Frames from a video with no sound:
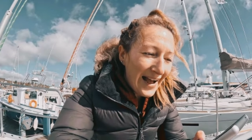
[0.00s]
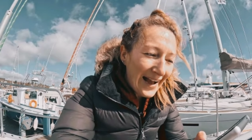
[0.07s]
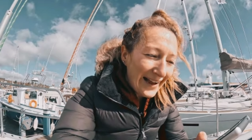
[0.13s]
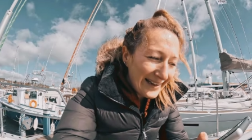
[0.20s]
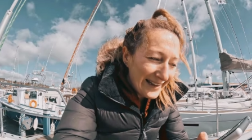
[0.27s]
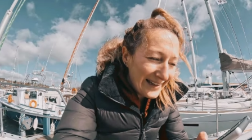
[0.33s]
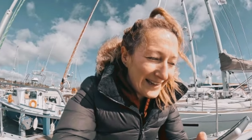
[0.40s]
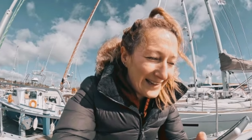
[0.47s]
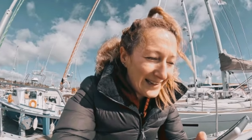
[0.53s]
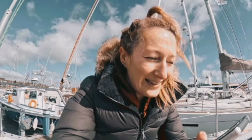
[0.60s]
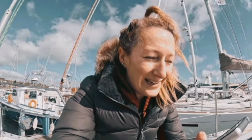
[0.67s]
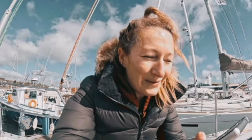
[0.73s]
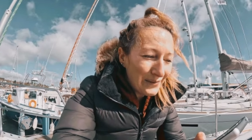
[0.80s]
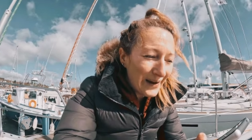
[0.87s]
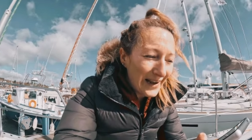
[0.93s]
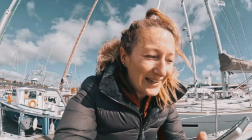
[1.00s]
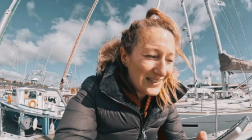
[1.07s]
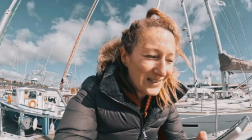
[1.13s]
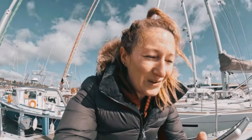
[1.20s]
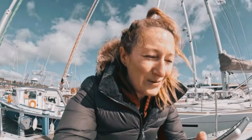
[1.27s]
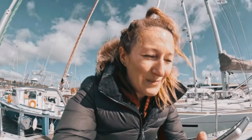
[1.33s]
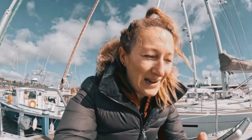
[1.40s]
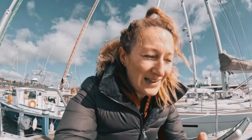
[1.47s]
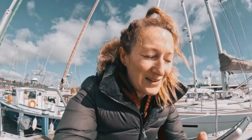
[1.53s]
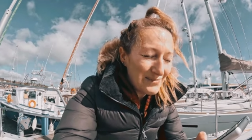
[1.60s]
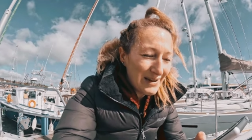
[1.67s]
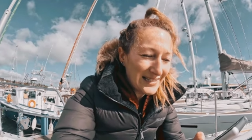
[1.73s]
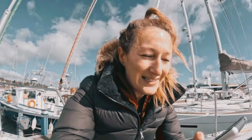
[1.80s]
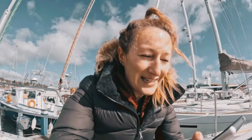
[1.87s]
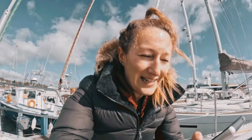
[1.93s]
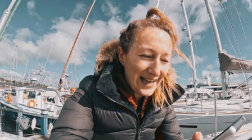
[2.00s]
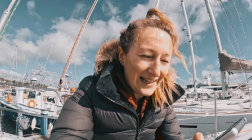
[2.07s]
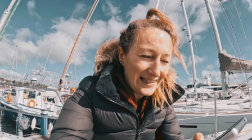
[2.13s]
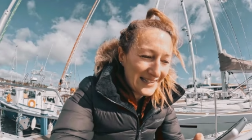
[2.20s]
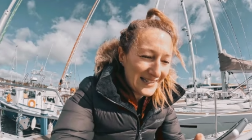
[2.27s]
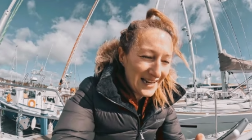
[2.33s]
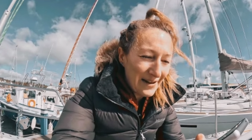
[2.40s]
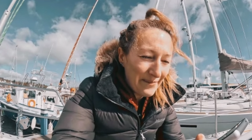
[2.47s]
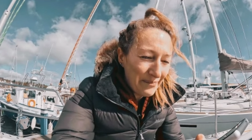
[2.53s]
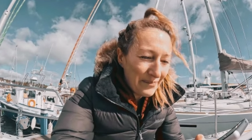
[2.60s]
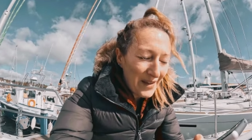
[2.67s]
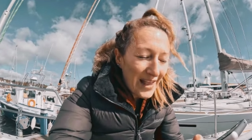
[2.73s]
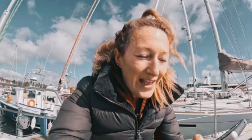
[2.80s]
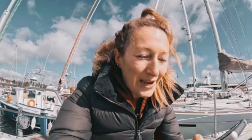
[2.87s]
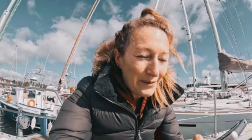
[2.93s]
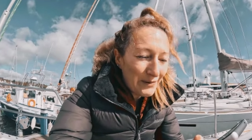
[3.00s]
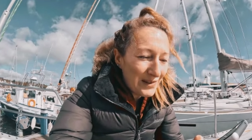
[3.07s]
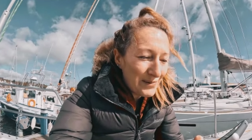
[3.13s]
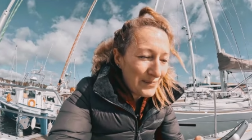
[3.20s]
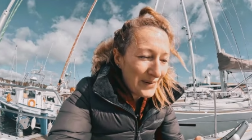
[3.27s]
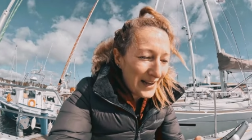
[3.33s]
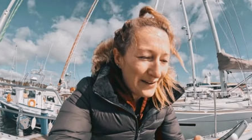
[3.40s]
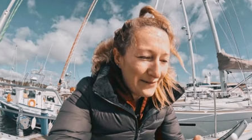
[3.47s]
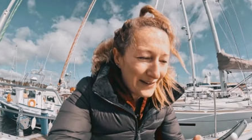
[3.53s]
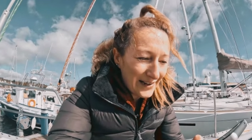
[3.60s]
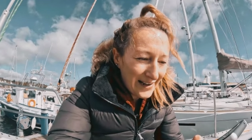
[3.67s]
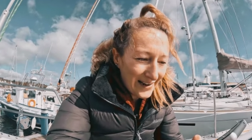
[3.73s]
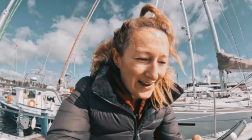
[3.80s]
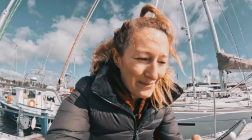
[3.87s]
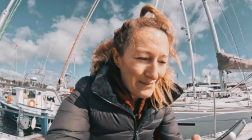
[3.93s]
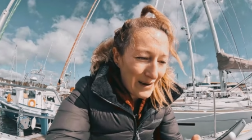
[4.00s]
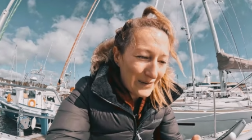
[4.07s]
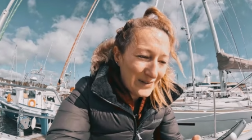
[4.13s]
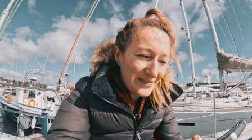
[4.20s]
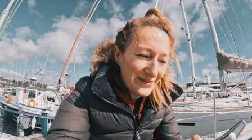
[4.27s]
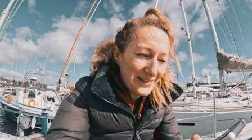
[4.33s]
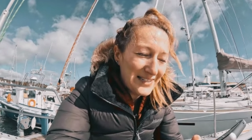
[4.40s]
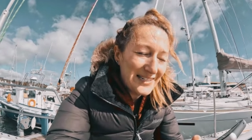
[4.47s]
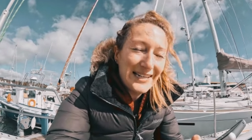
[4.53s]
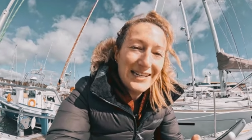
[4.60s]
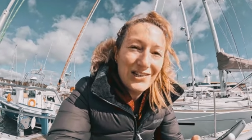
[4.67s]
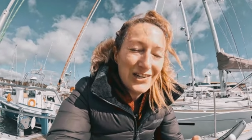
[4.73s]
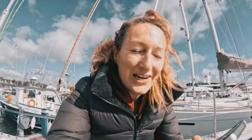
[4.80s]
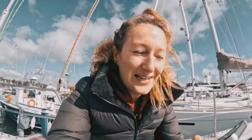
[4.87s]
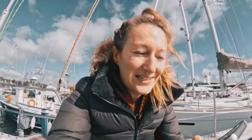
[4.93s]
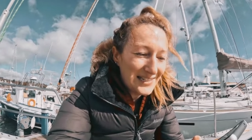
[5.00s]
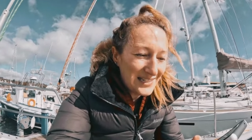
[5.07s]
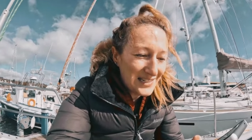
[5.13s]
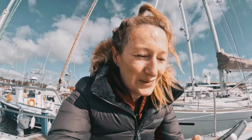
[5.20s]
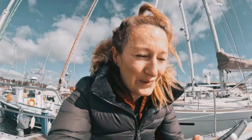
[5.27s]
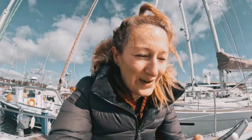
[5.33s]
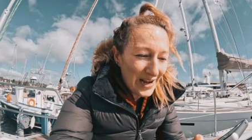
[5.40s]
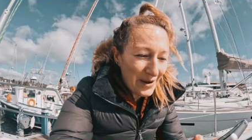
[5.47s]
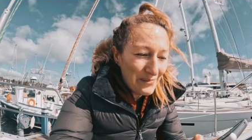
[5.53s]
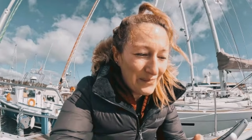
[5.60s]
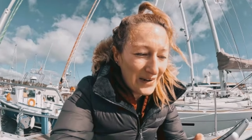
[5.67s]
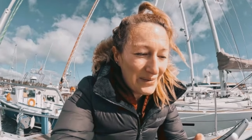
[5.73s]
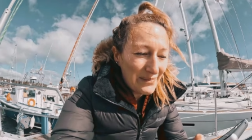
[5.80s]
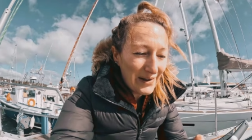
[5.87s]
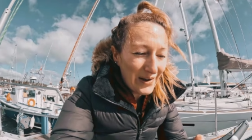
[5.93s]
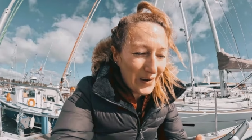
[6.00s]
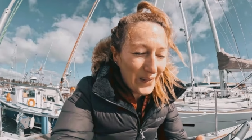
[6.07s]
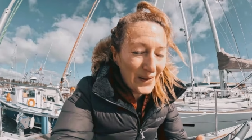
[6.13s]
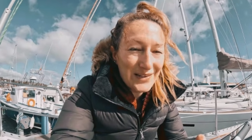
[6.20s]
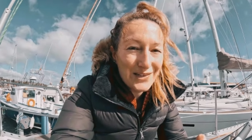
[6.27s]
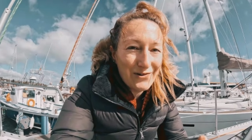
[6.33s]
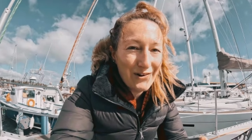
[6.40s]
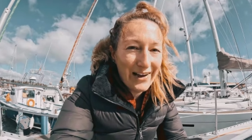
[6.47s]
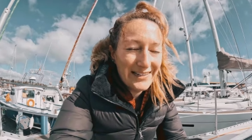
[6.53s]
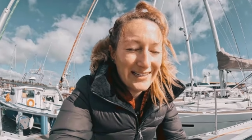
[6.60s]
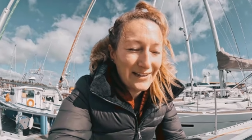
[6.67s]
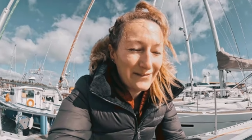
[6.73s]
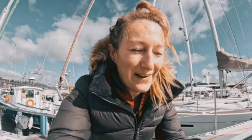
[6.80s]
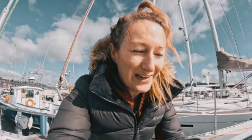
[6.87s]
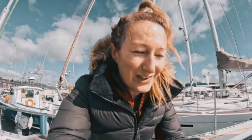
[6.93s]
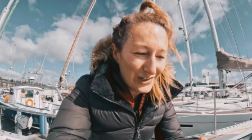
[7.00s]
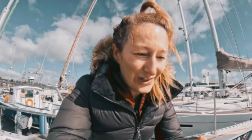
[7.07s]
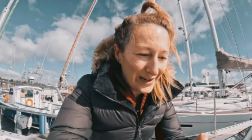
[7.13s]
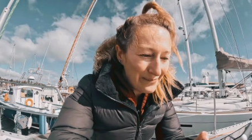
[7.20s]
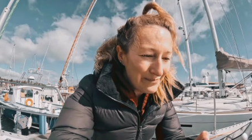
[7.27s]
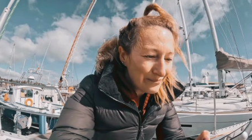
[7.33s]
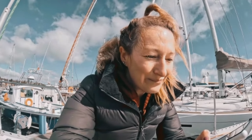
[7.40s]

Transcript: I eagerly await your mathematical answer, and with a bit of luck, a bountiful tea chest to accompany me on this grand adventure.